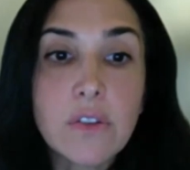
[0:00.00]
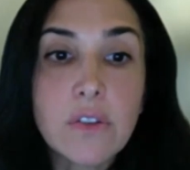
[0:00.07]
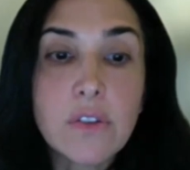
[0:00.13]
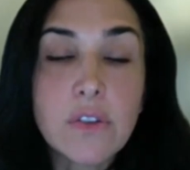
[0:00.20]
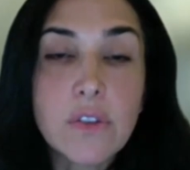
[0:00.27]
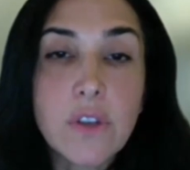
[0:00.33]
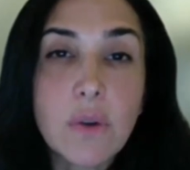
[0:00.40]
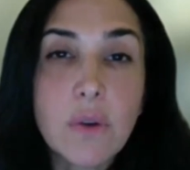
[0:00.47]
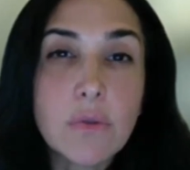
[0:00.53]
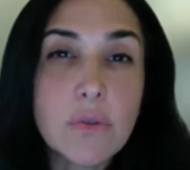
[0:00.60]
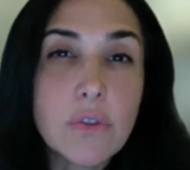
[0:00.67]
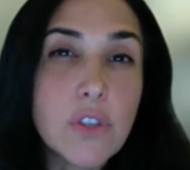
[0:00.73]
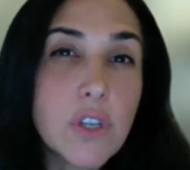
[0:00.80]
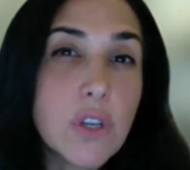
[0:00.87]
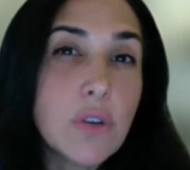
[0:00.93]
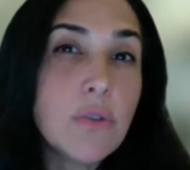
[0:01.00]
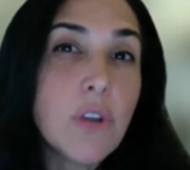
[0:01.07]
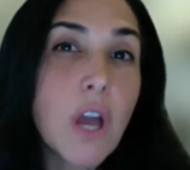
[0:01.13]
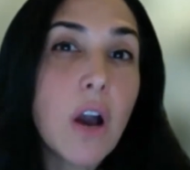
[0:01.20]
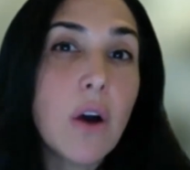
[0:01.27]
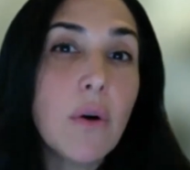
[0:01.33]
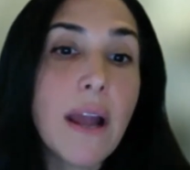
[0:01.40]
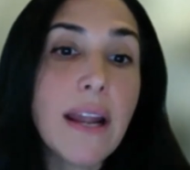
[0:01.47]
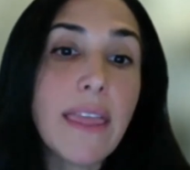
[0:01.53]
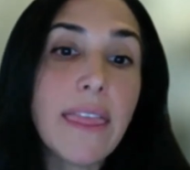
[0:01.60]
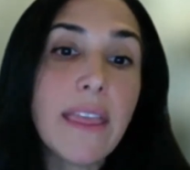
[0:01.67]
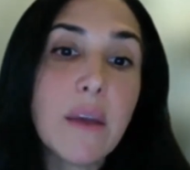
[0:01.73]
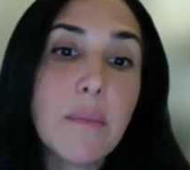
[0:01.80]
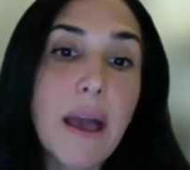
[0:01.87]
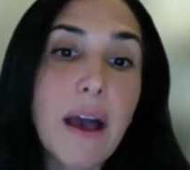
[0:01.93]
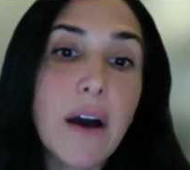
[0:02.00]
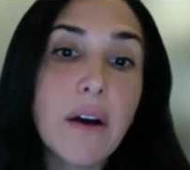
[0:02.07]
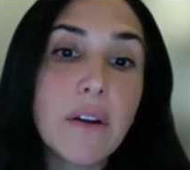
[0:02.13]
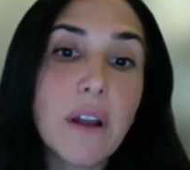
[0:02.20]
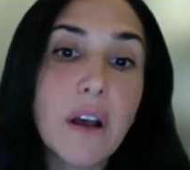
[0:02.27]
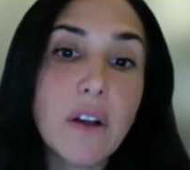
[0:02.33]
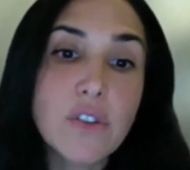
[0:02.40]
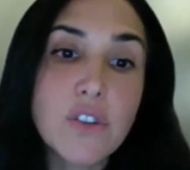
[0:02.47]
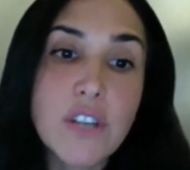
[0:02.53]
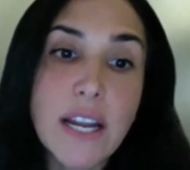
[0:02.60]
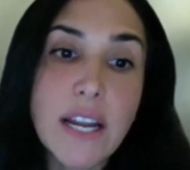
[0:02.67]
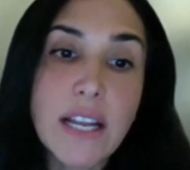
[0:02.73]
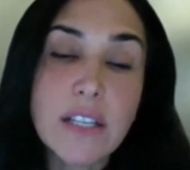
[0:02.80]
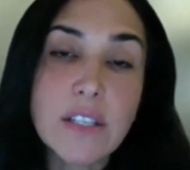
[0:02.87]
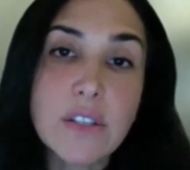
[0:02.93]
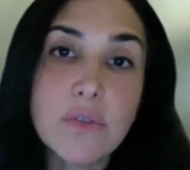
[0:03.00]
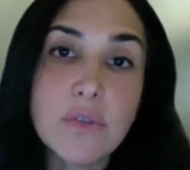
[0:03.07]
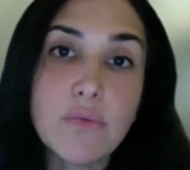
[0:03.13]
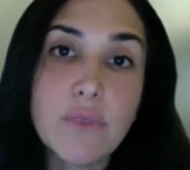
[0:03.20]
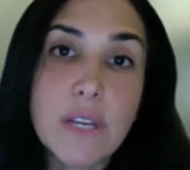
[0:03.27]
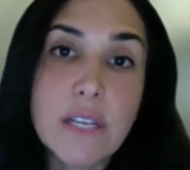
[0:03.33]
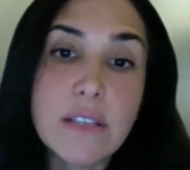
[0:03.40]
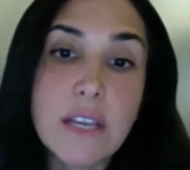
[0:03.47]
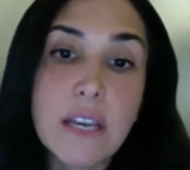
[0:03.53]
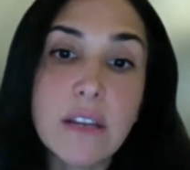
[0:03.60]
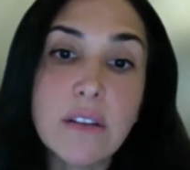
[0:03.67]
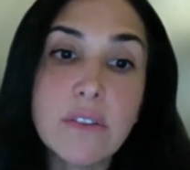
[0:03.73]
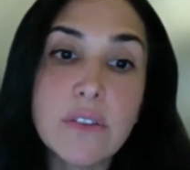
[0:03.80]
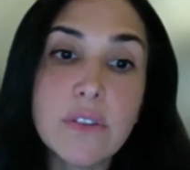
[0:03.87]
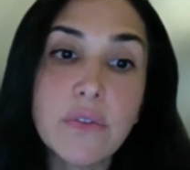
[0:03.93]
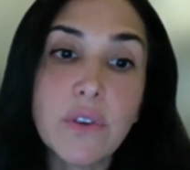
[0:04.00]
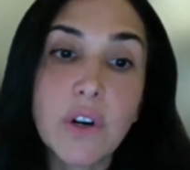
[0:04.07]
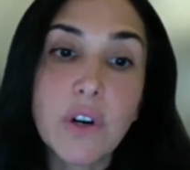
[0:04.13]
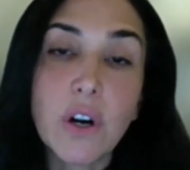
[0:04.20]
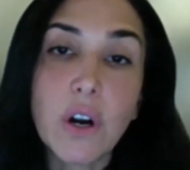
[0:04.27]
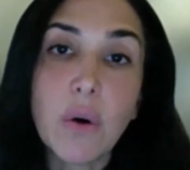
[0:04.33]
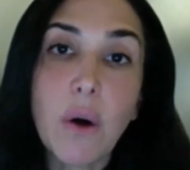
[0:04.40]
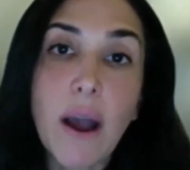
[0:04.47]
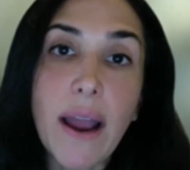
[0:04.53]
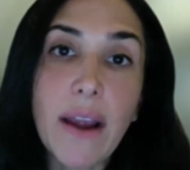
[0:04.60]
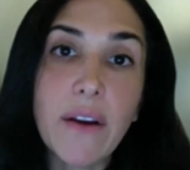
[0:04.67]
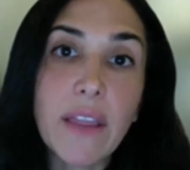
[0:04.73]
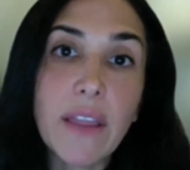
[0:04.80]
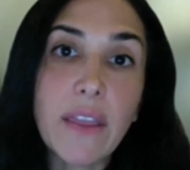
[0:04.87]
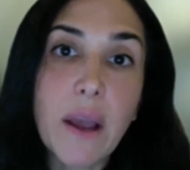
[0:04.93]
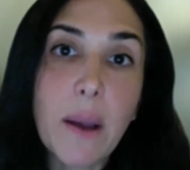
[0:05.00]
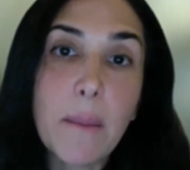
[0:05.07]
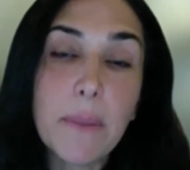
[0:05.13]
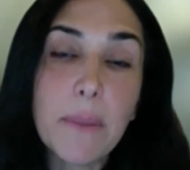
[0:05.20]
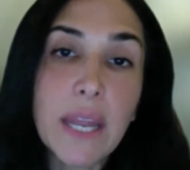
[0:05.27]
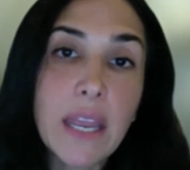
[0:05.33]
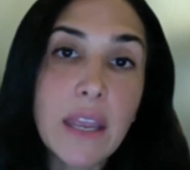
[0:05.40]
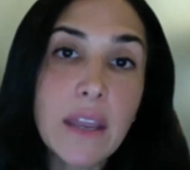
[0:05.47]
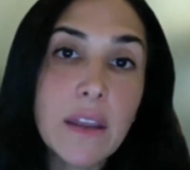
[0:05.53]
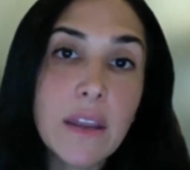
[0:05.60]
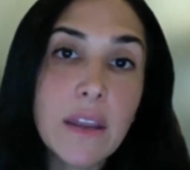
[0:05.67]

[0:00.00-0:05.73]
So do you know anything about Ultragenics' reasons for acquiring the company?